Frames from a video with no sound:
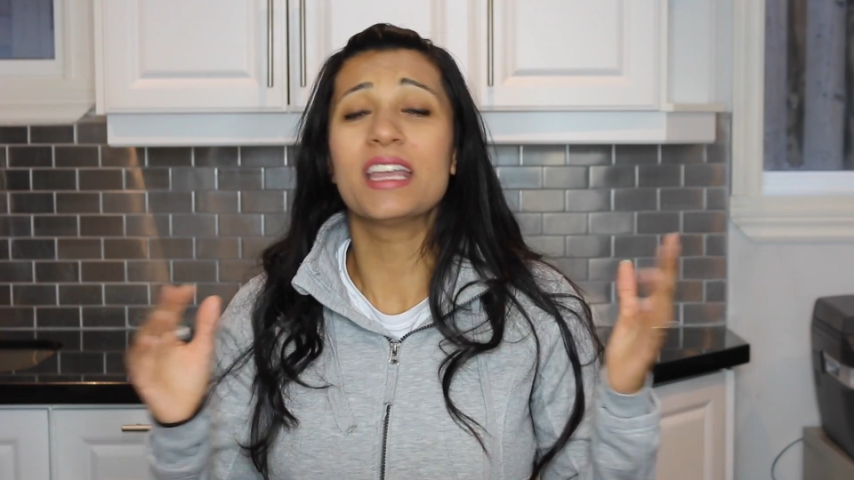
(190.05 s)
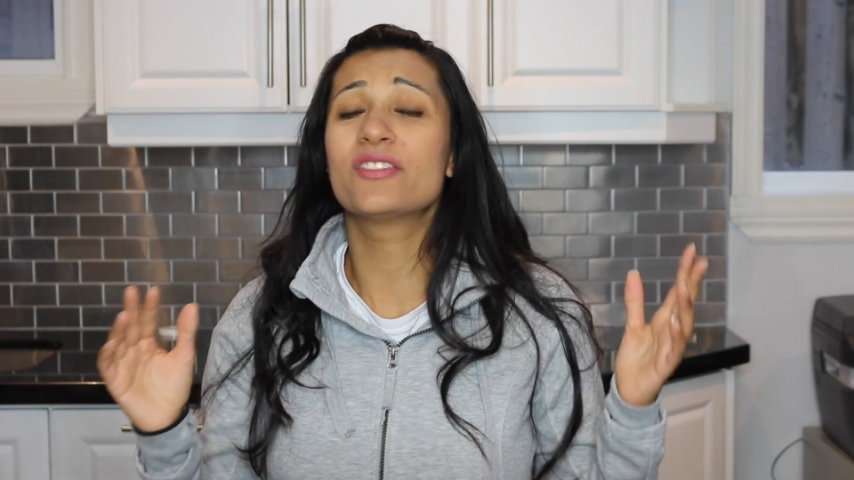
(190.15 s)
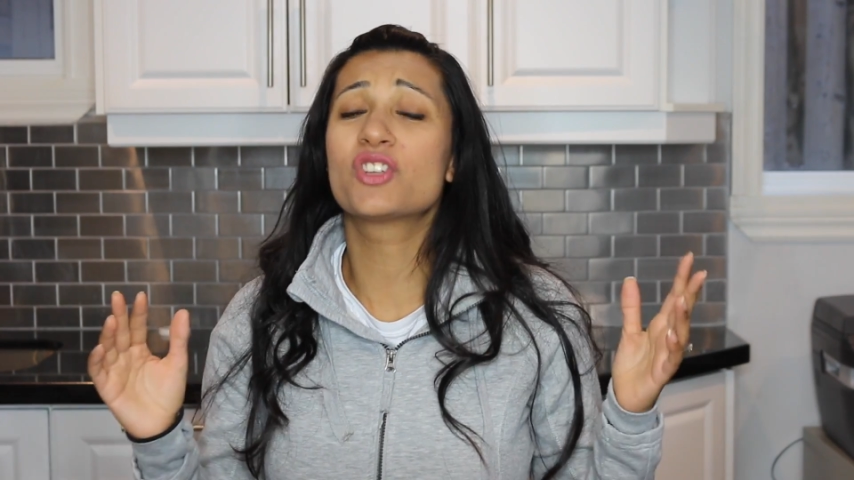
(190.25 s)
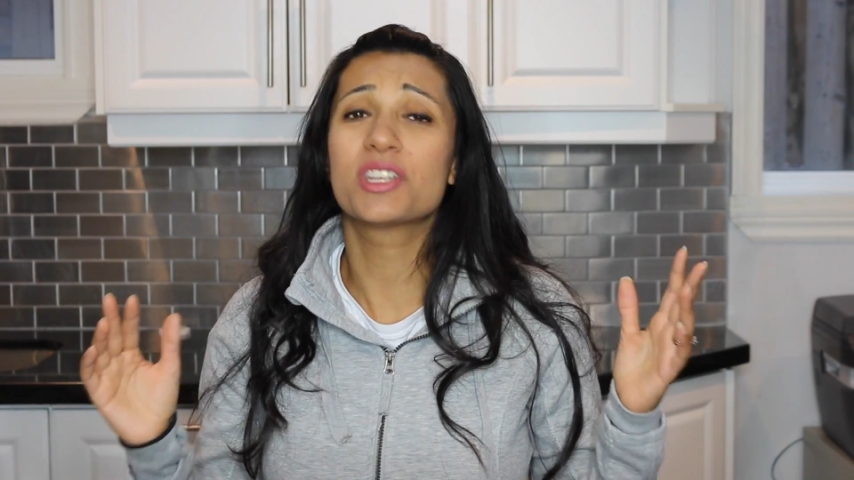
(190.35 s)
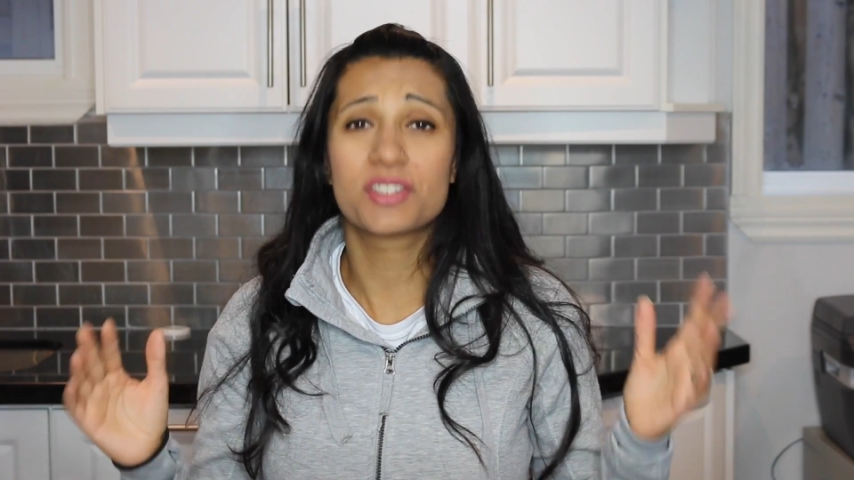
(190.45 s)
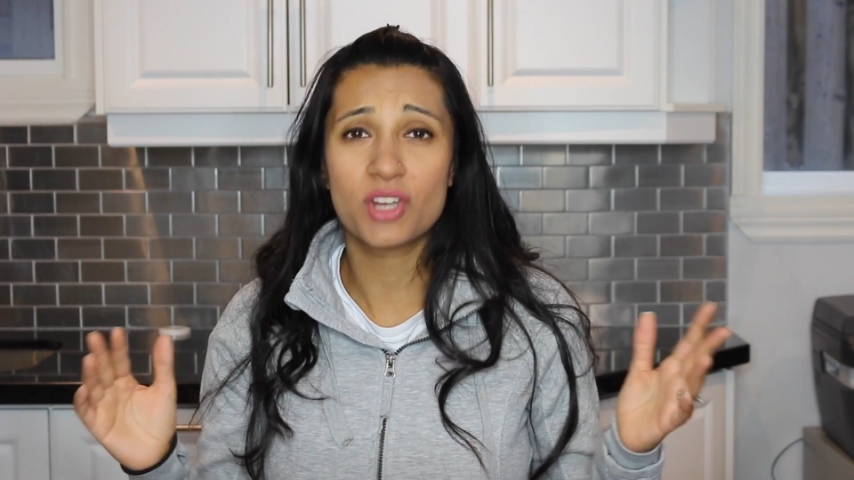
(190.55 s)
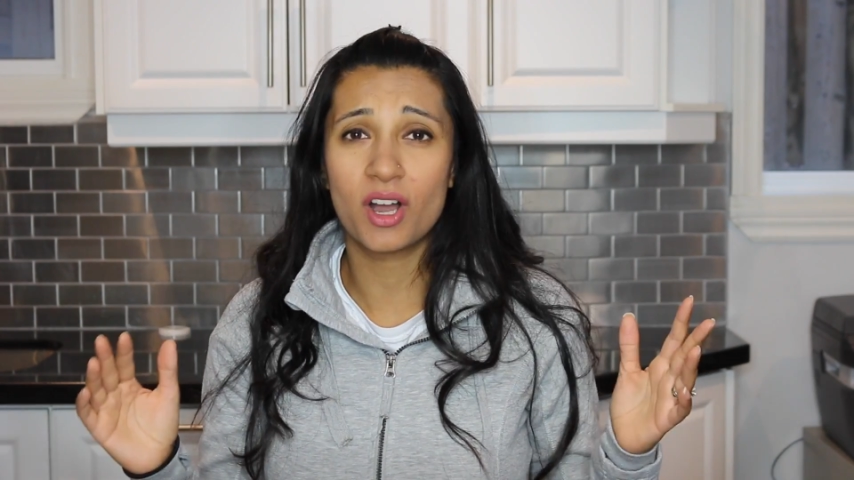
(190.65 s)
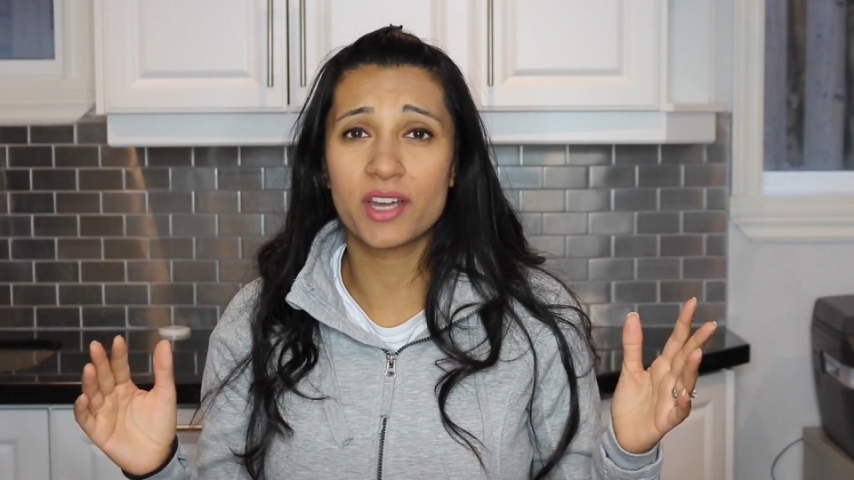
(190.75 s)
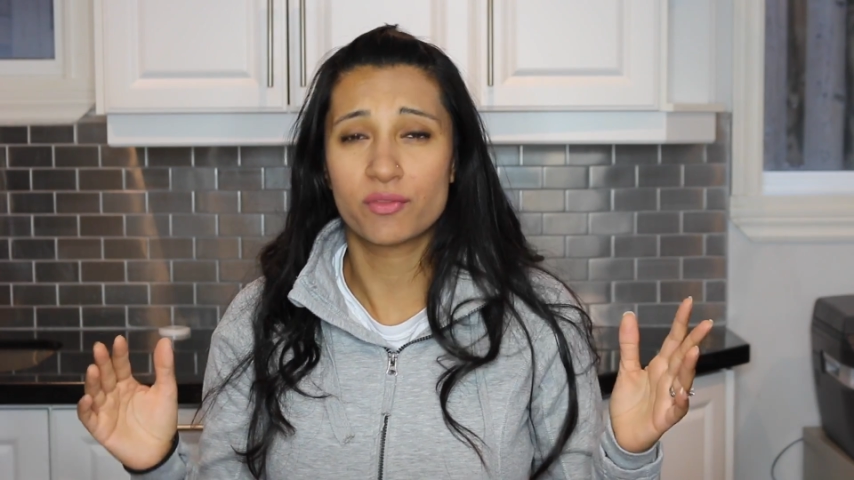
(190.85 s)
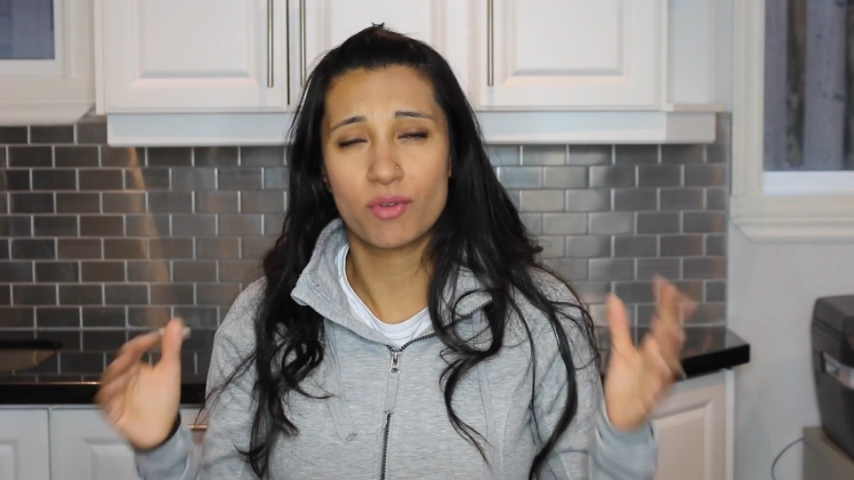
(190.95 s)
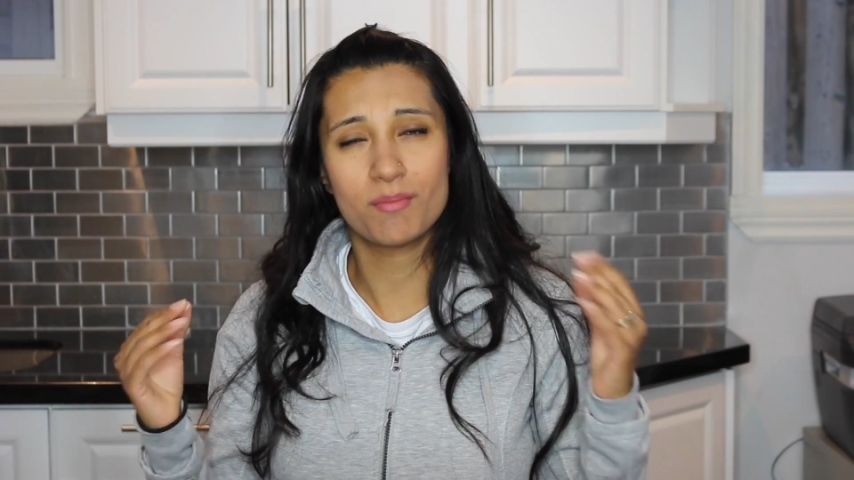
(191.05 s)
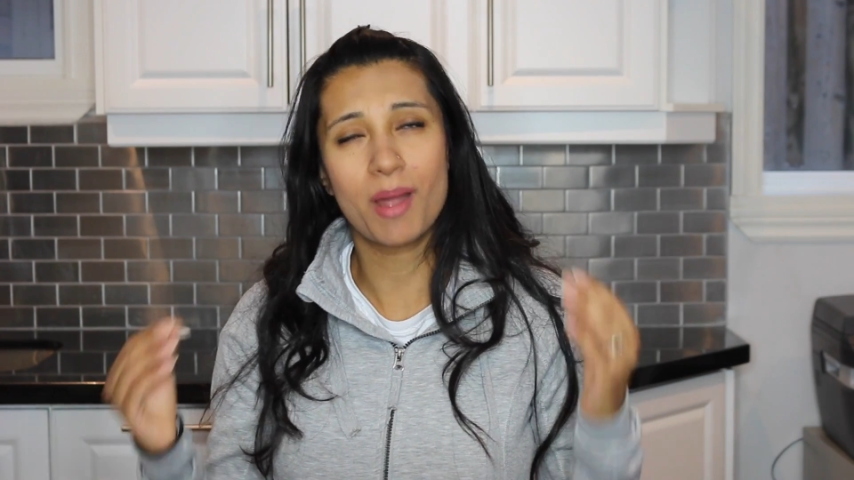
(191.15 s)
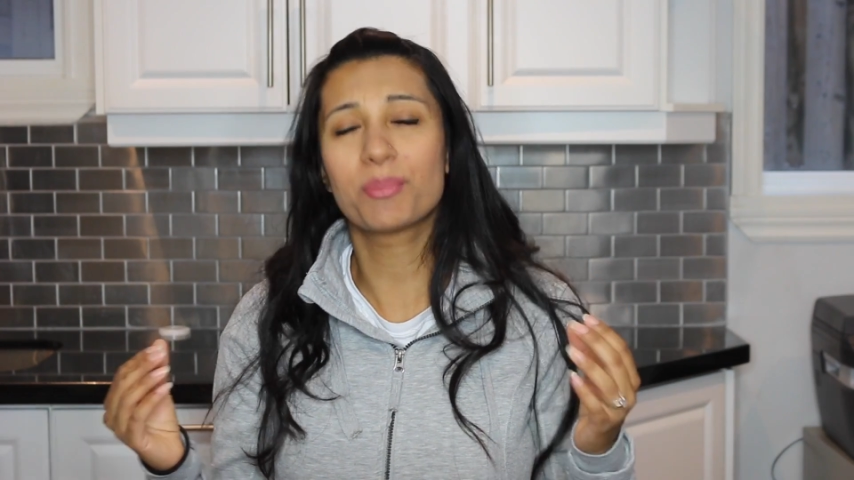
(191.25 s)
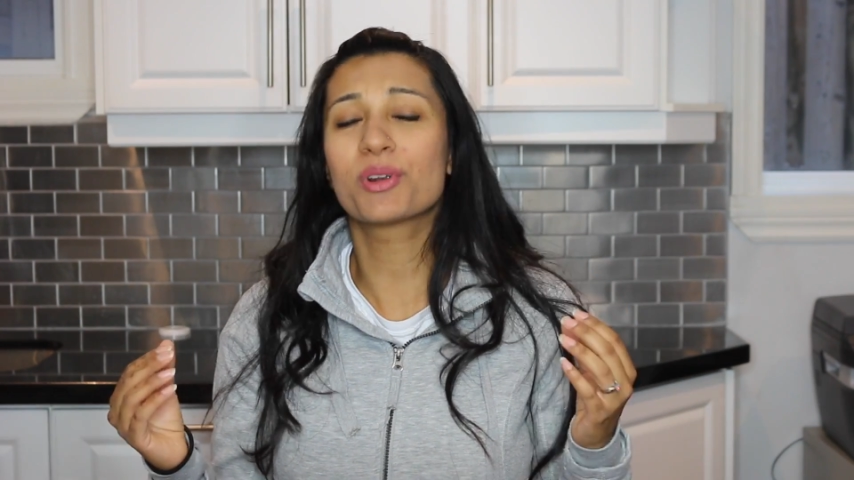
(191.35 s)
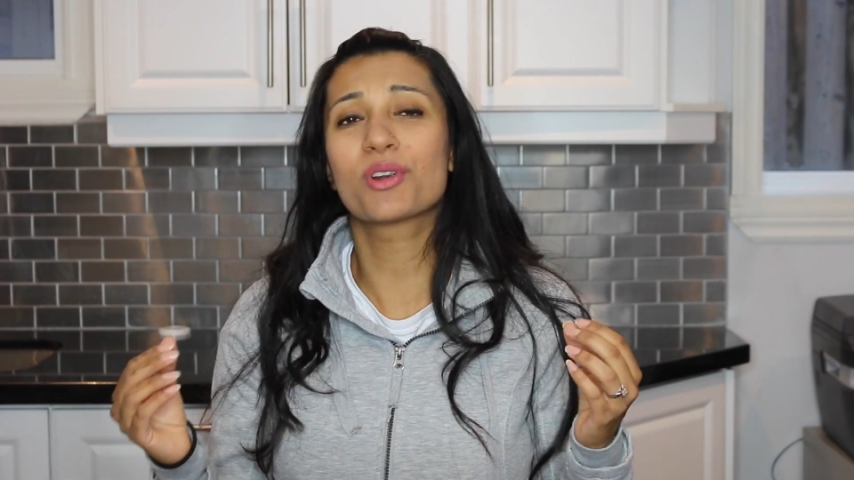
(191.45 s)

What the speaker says: If she's not, remember